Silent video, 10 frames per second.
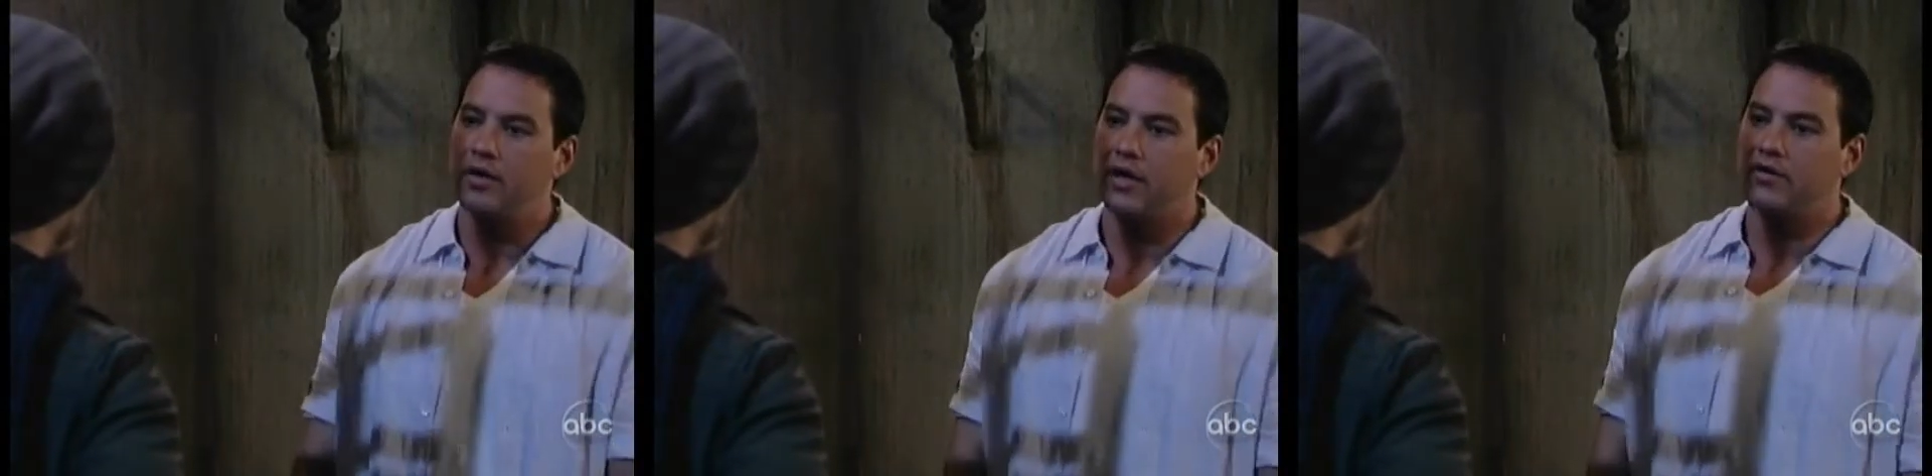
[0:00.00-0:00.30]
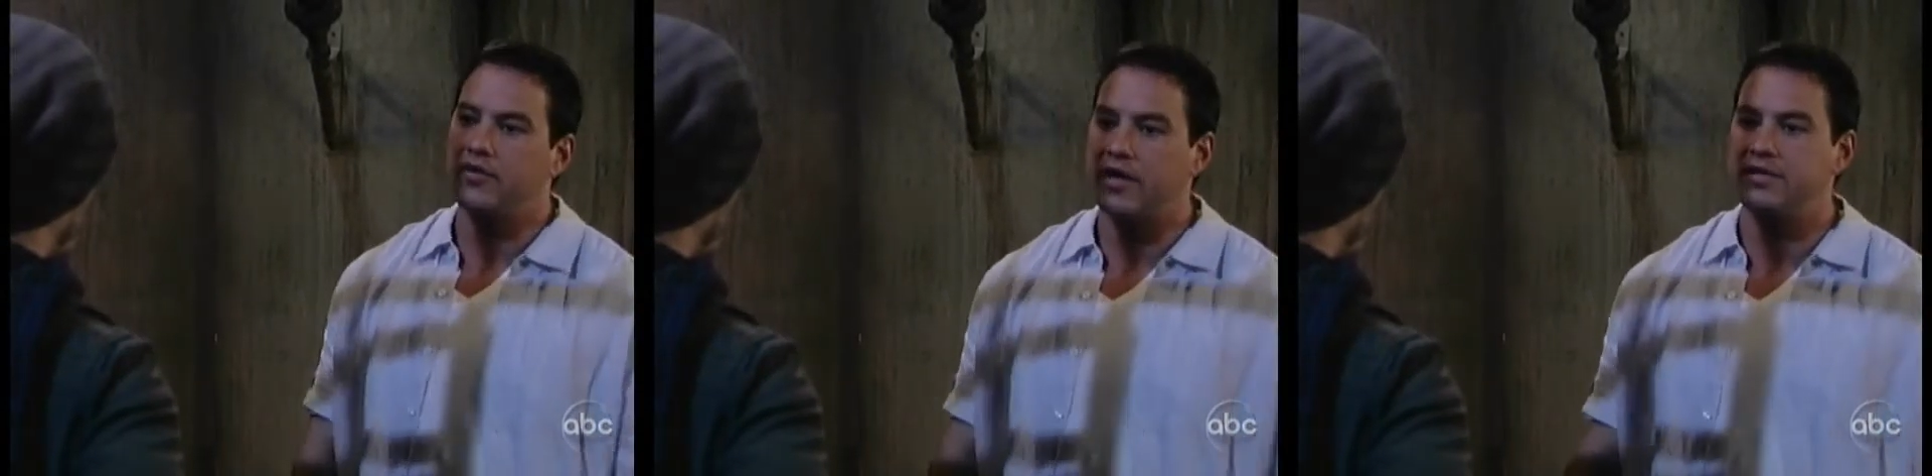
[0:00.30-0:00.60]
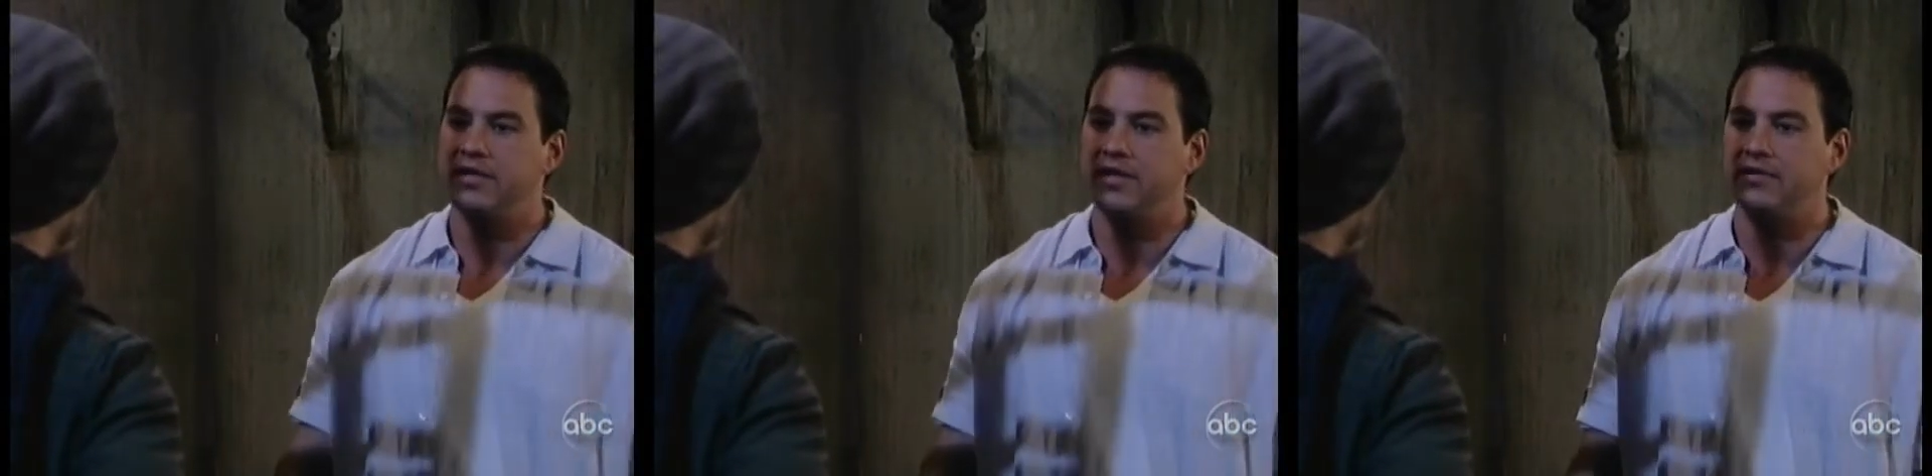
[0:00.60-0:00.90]
and
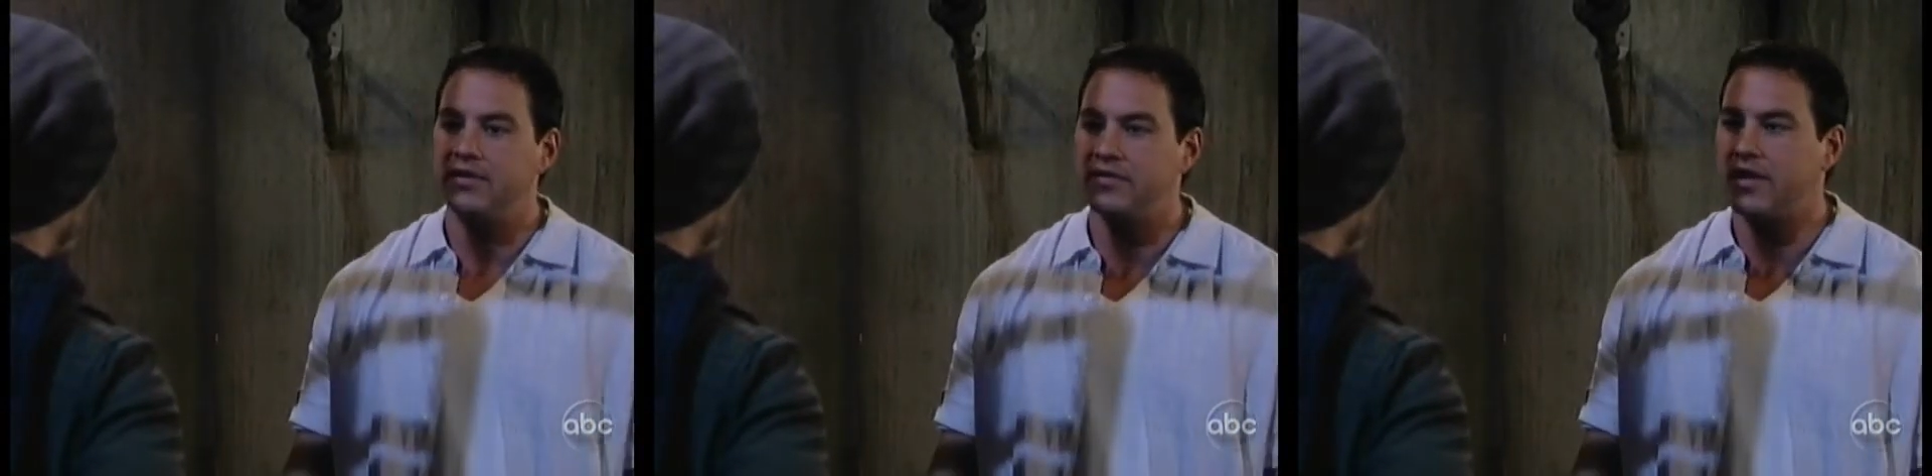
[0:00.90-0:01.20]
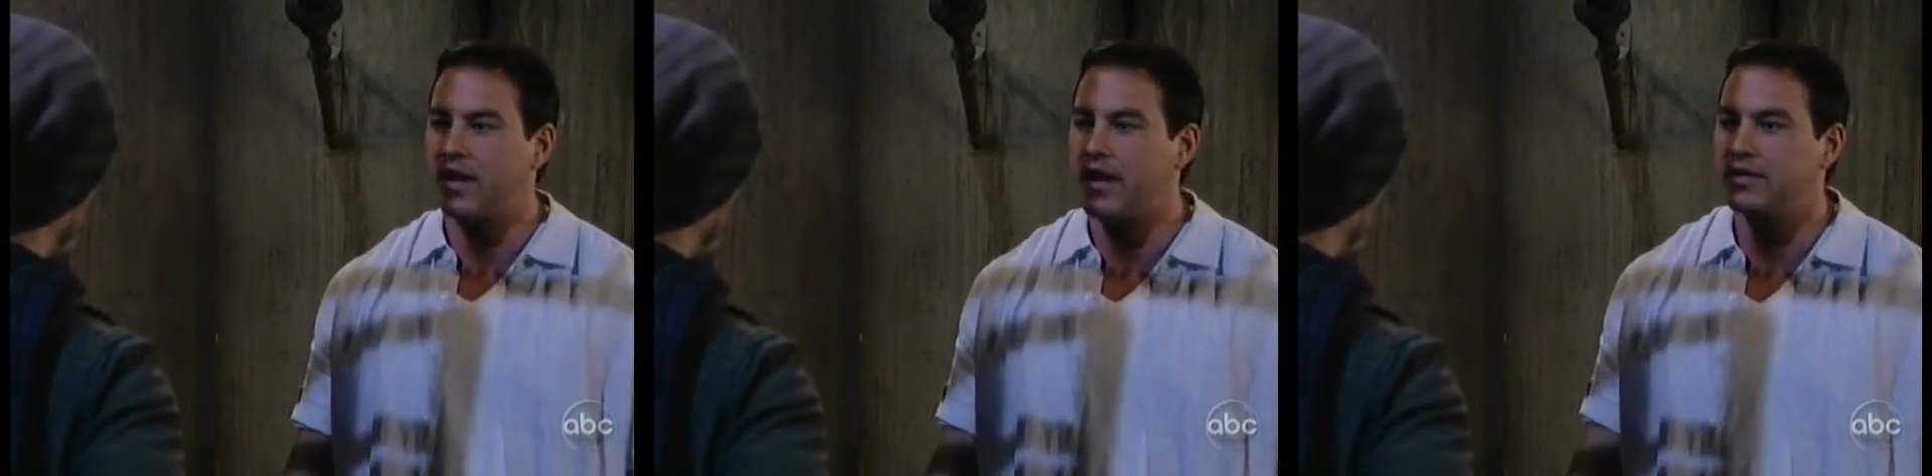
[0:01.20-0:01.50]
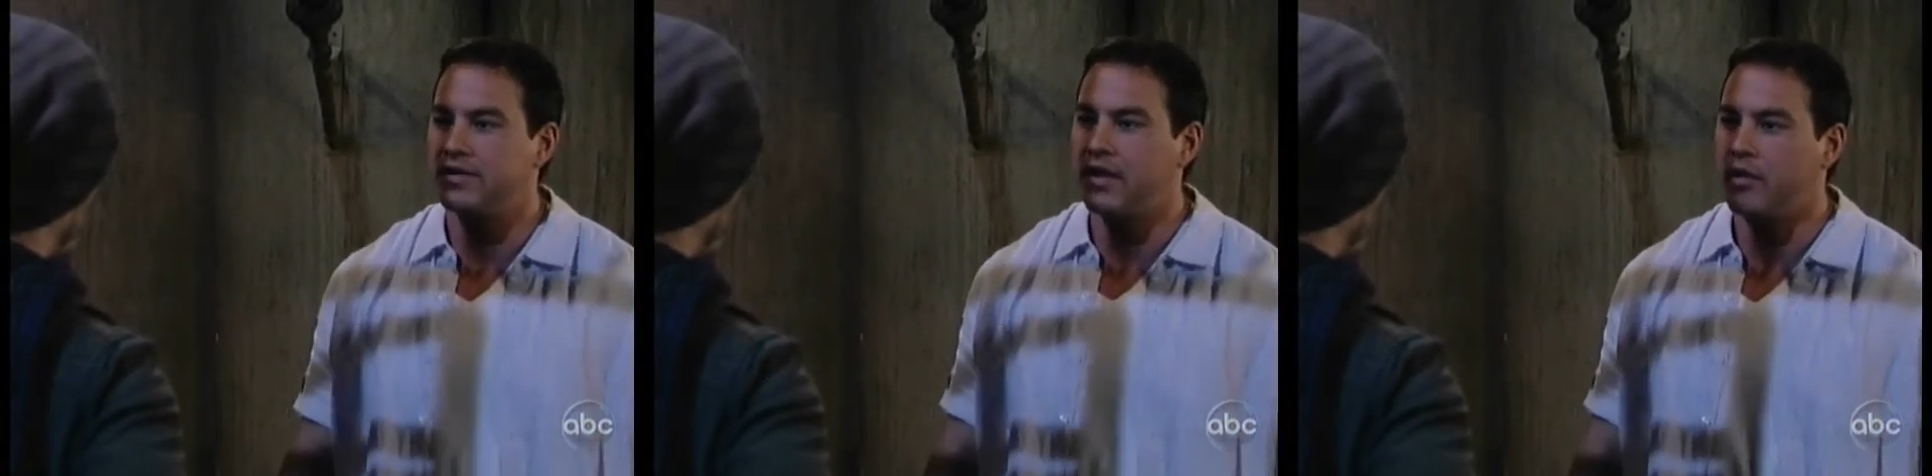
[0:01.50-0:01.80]
Tracy just like I
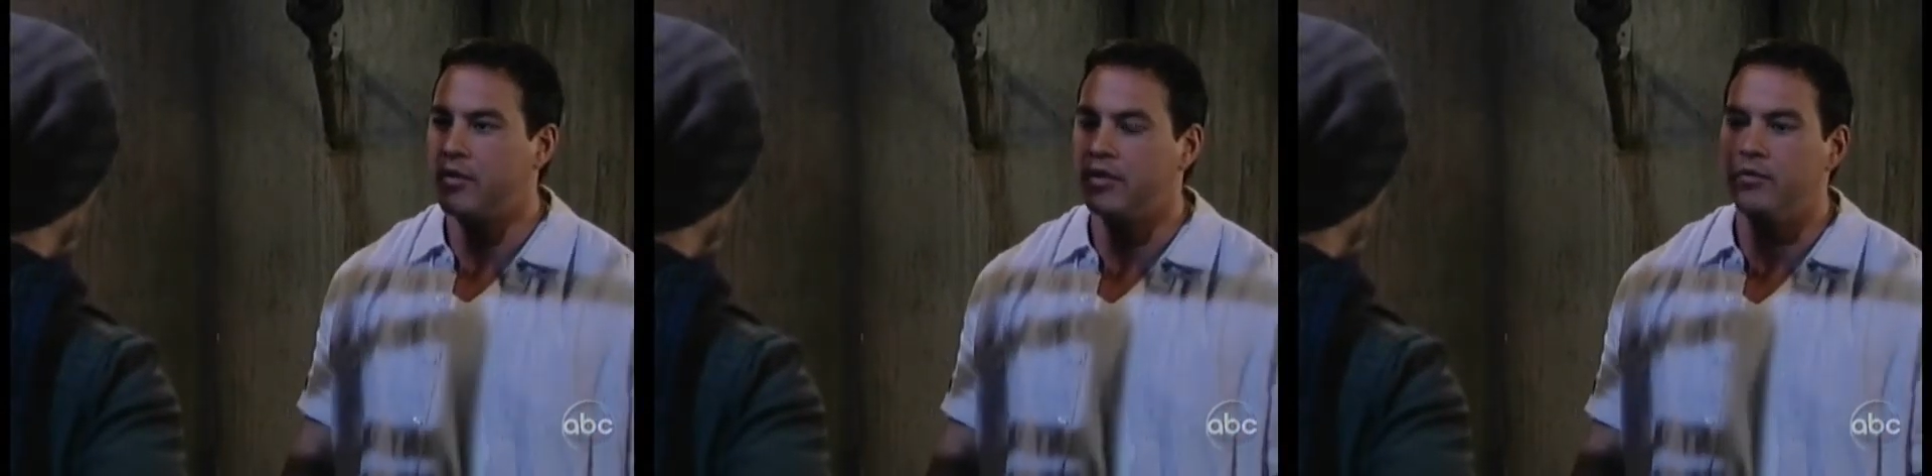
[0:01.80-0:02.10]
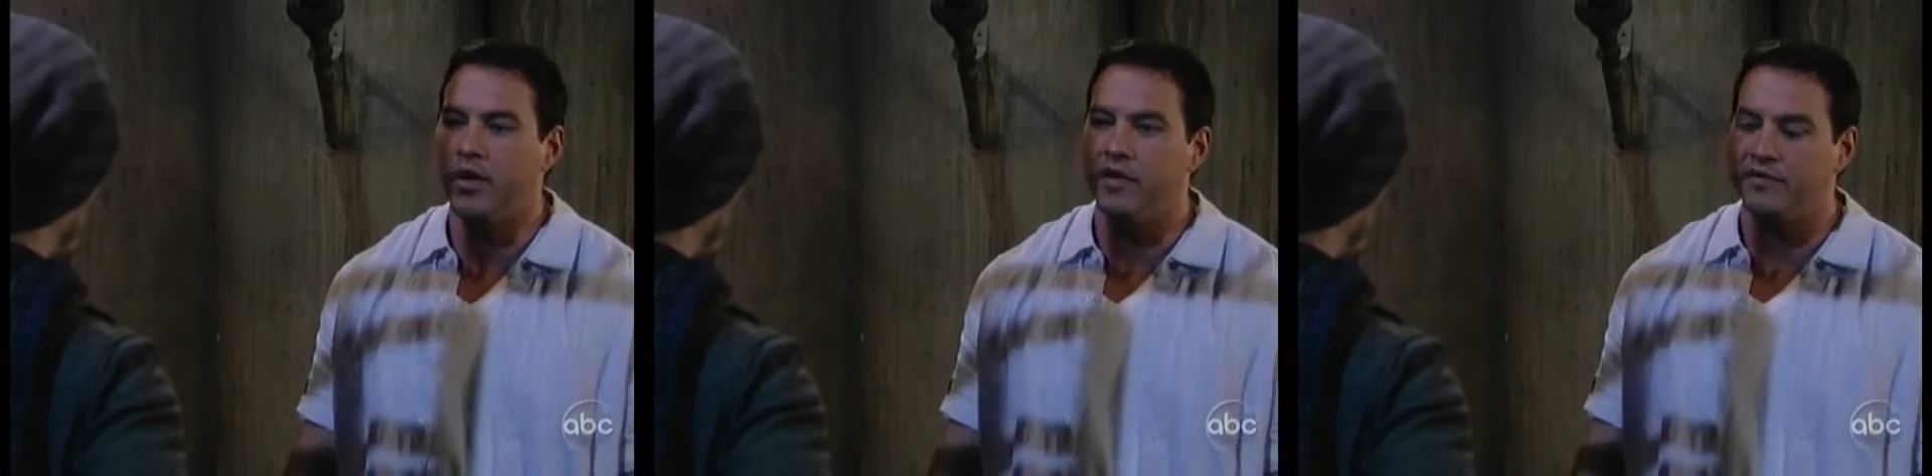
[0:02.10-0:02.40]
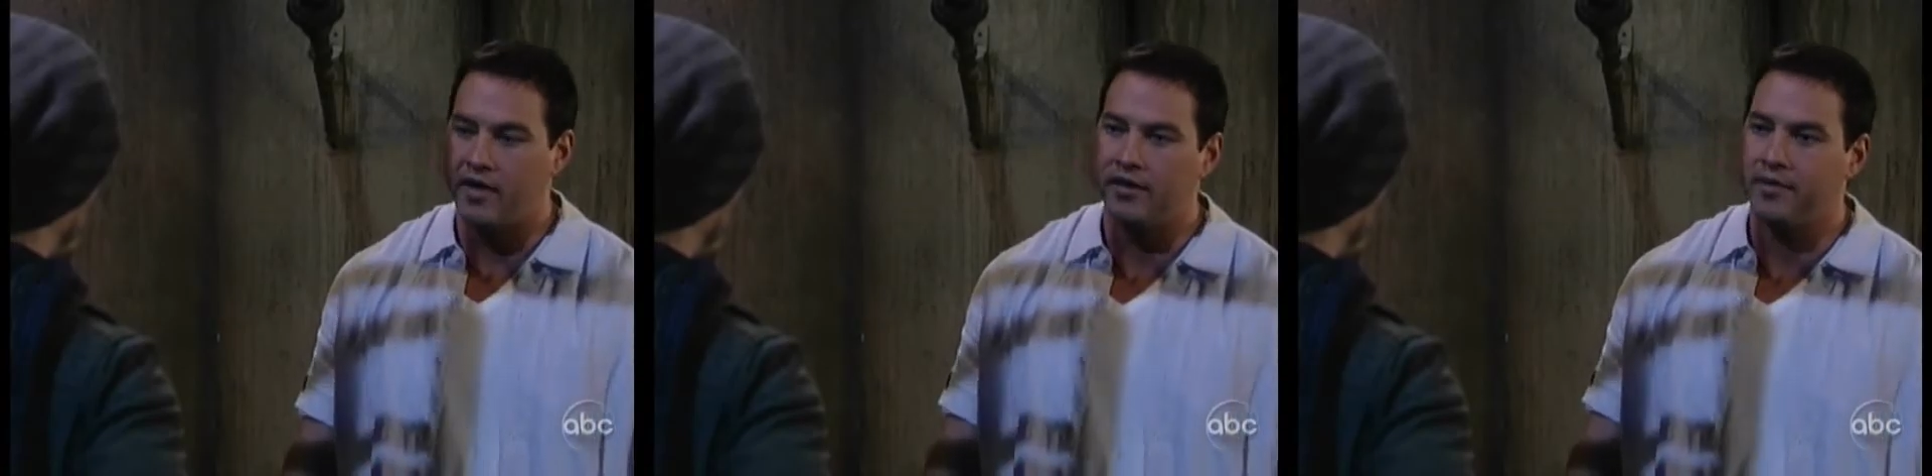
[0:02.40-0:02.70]
said I would when I
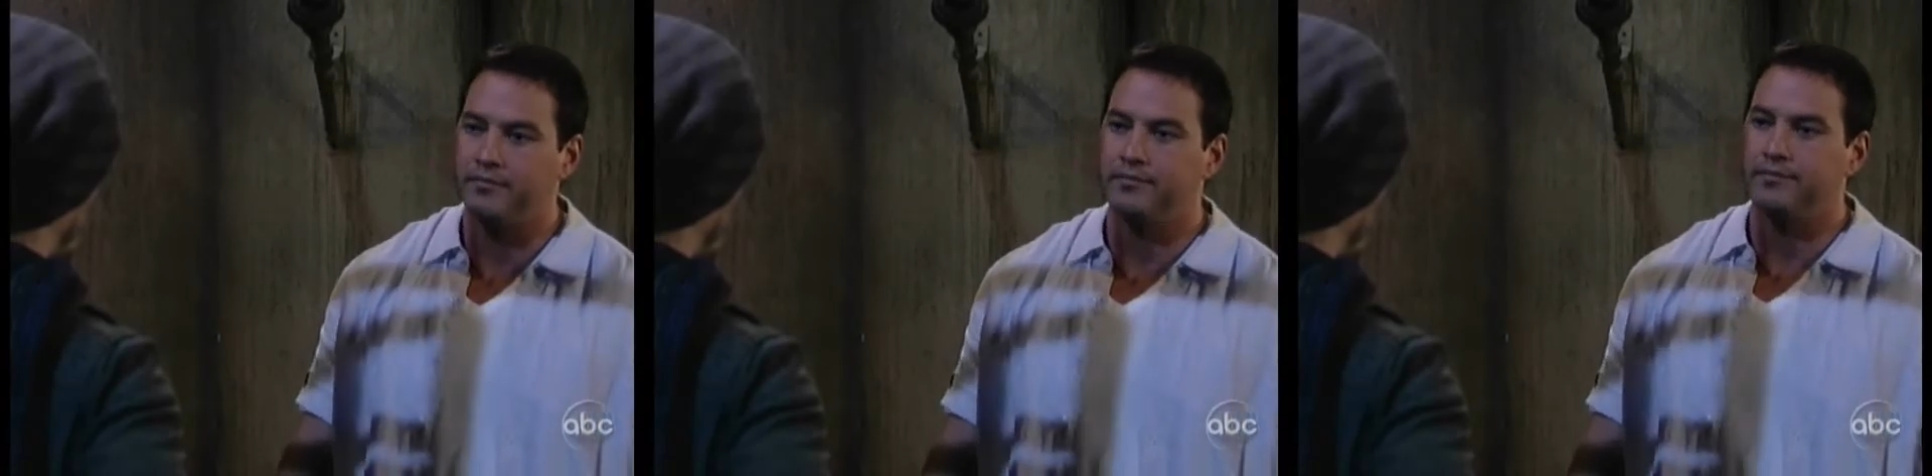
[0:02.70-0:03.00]
found them.